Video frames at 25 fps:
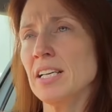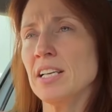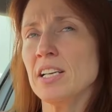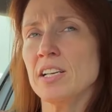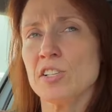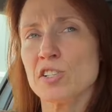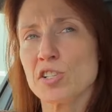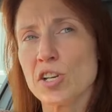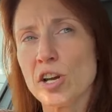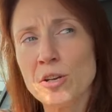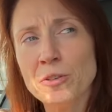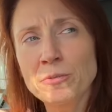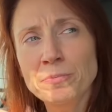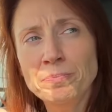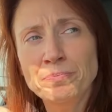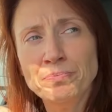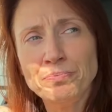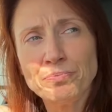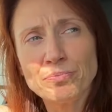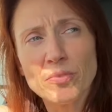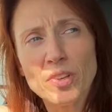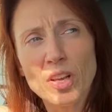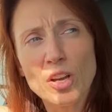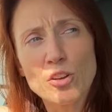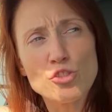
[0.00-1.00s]
So
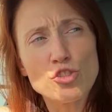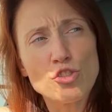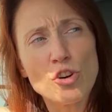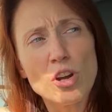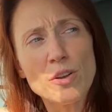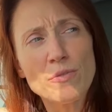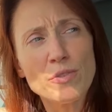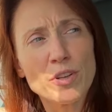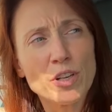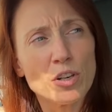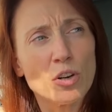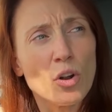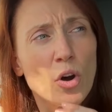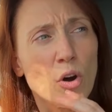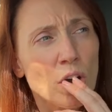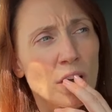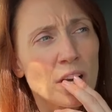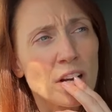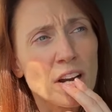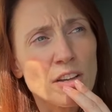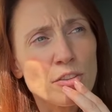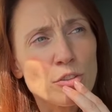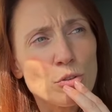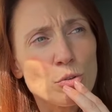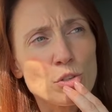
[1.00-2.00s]
I was driving along and
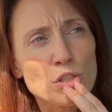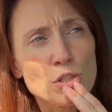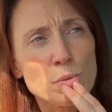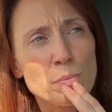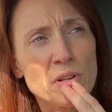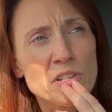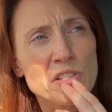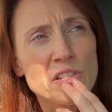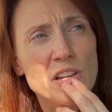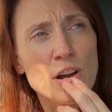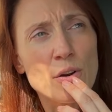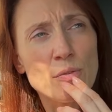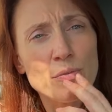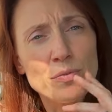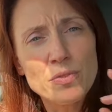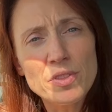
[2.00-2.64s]
I thought to myself,